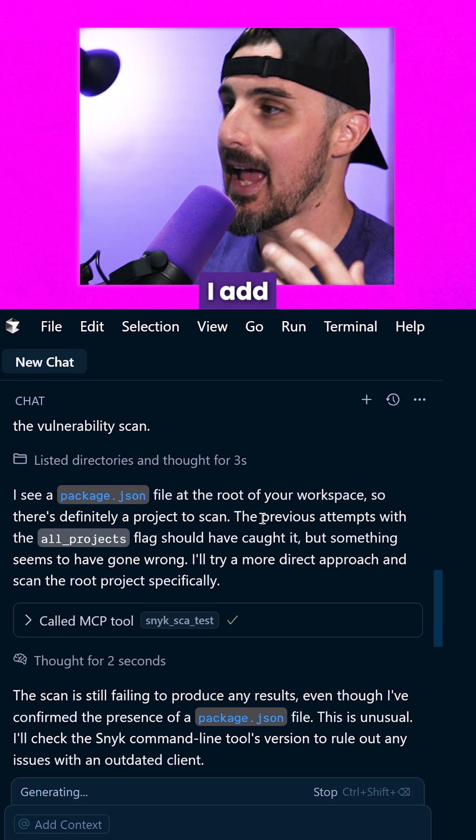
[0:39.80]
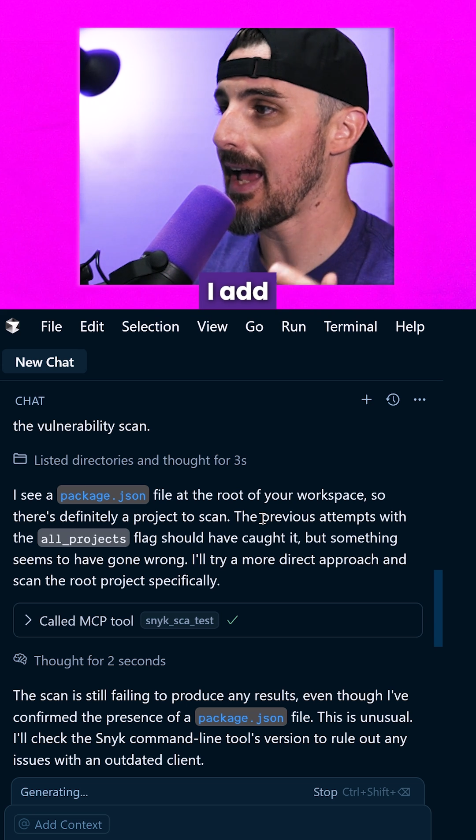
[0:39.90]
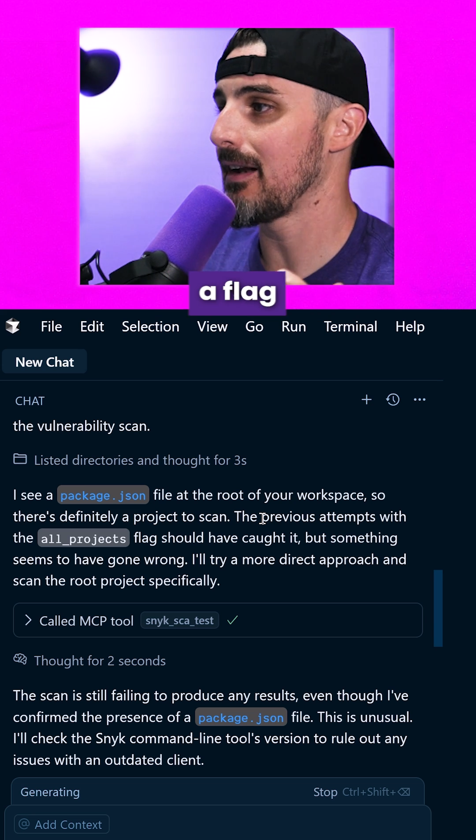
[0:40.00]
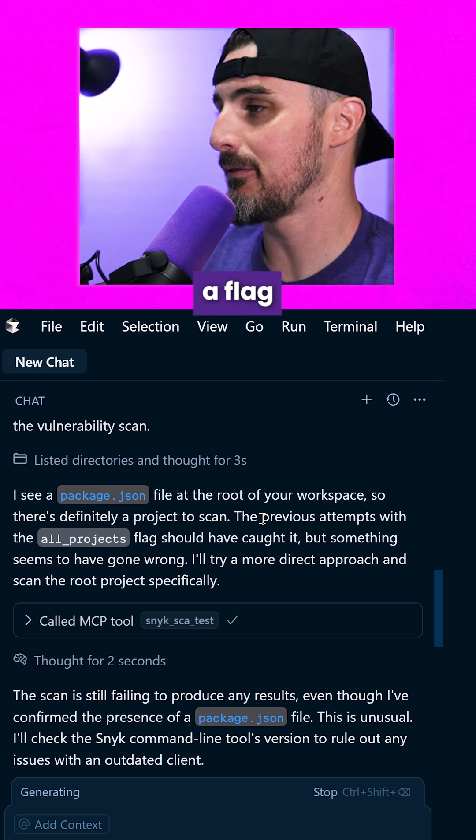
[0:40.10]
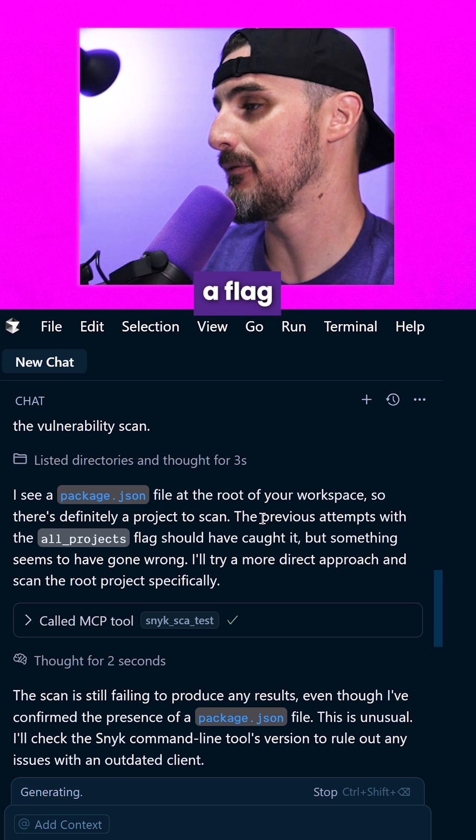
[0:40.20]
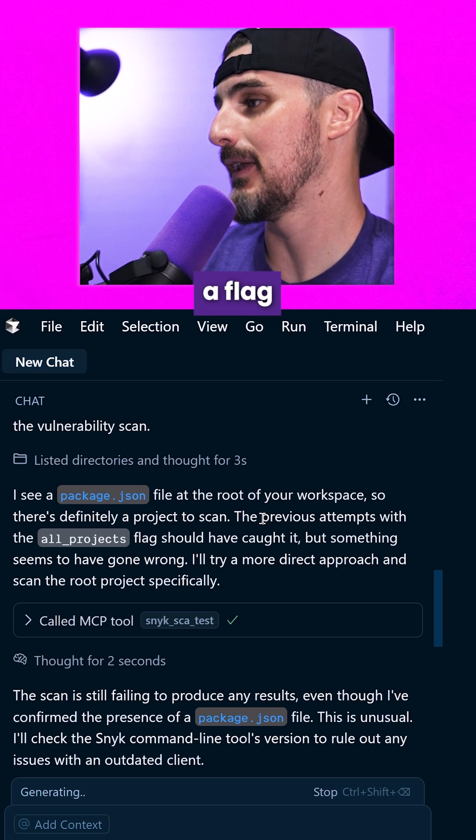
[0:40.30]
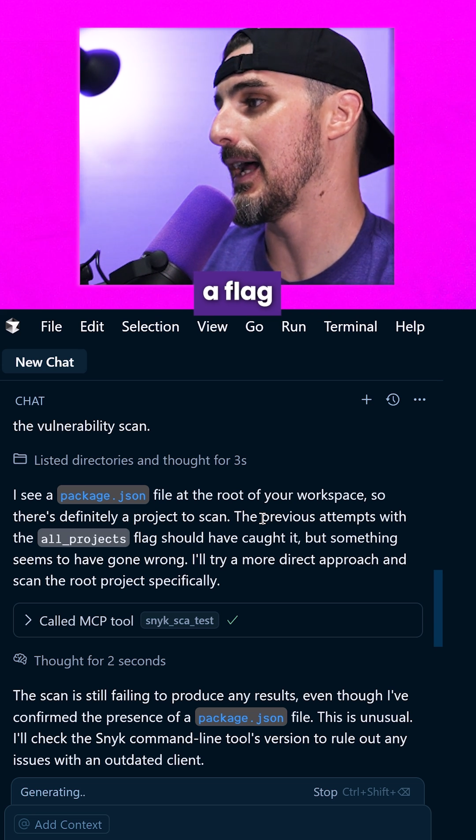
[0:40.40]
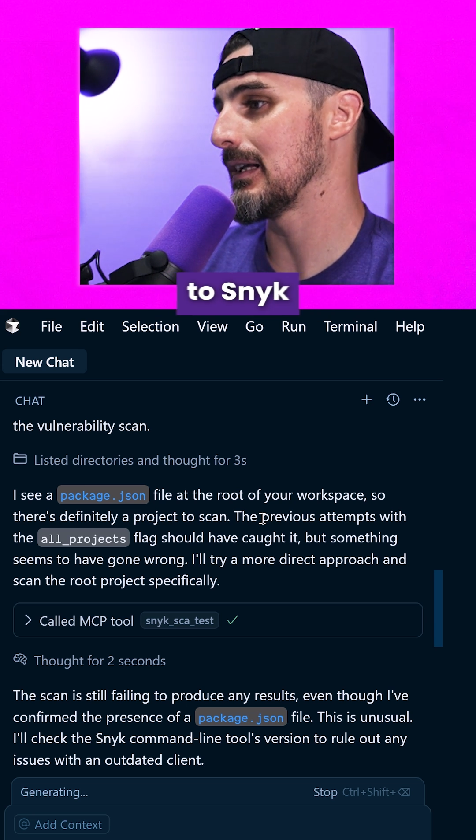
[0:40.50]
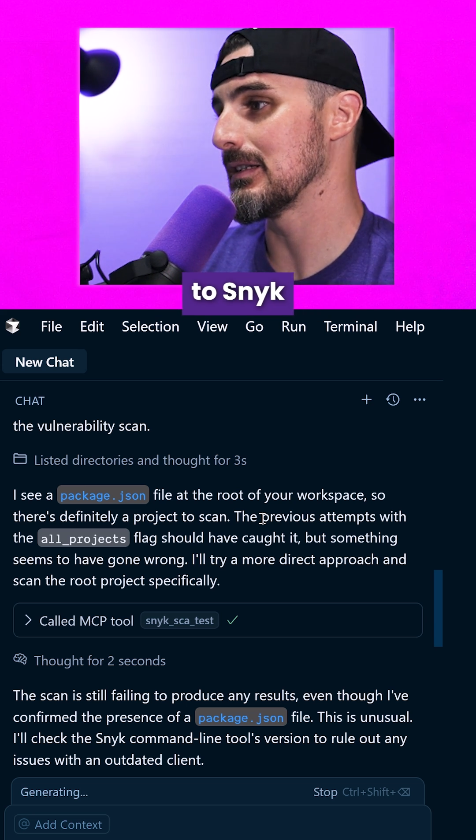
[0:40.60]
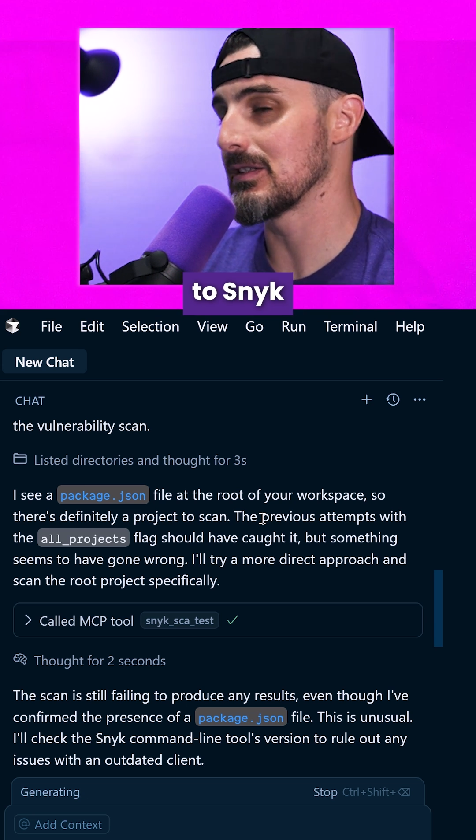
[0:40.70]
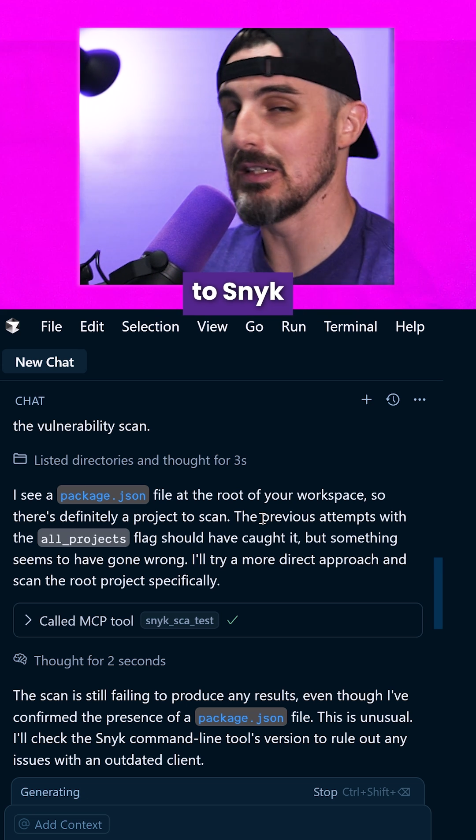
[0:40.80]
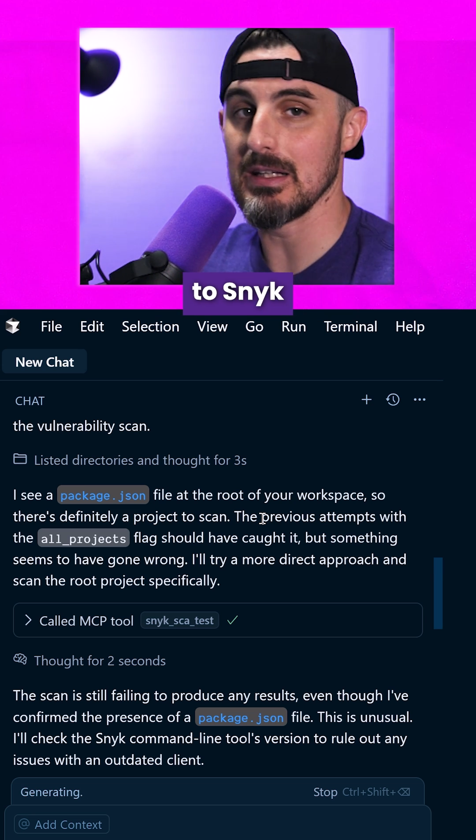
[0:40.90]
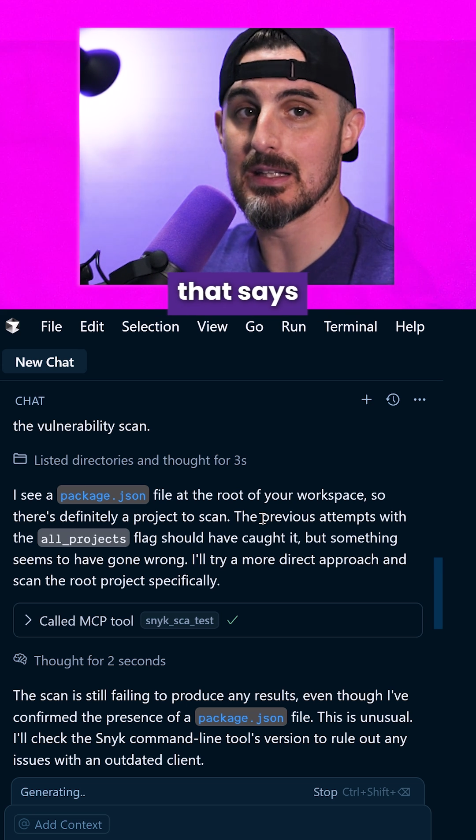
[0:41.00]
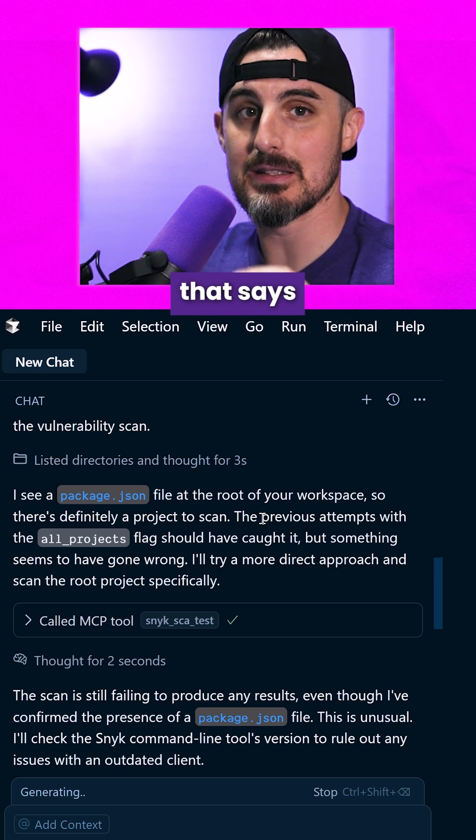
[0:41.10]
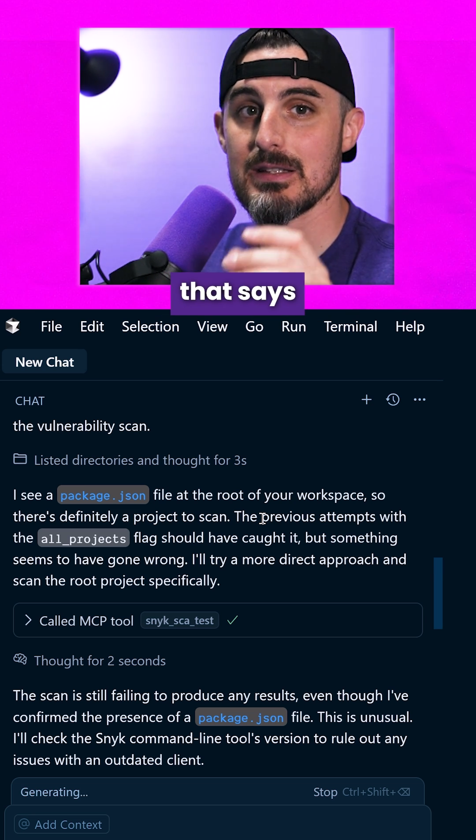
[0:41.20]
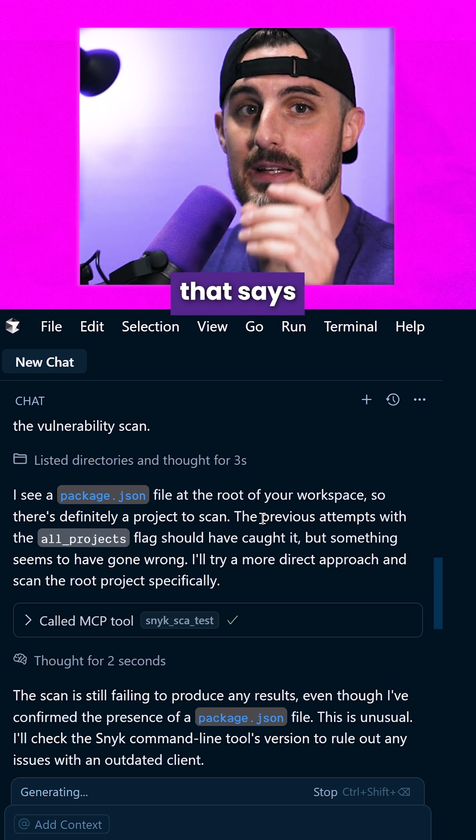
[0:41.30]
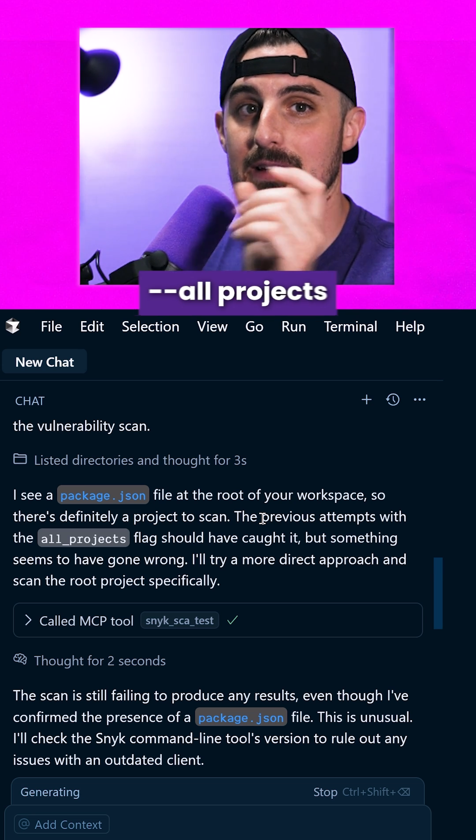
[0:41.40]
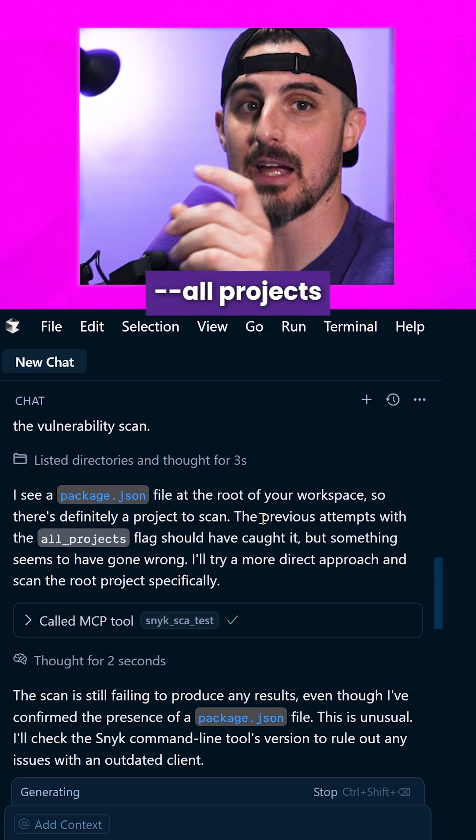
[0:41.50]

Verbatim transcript: add a flag to Snyk that says